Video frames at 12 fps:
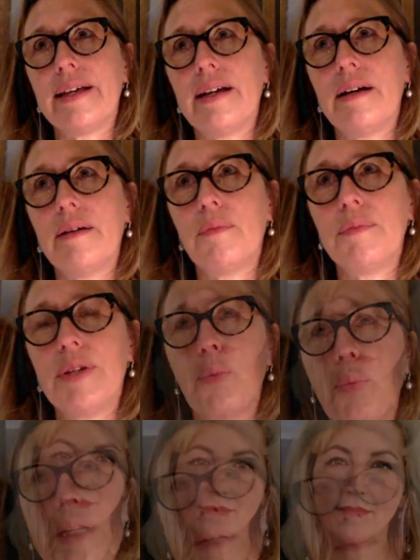
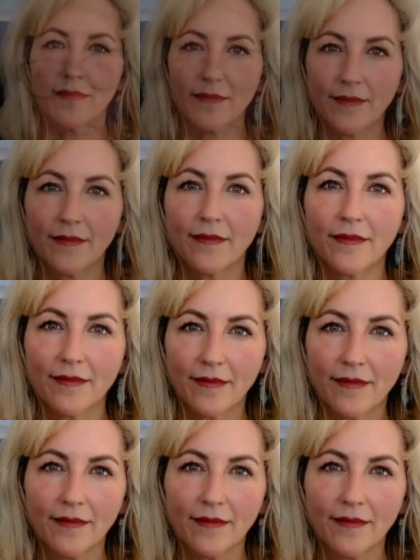windmills.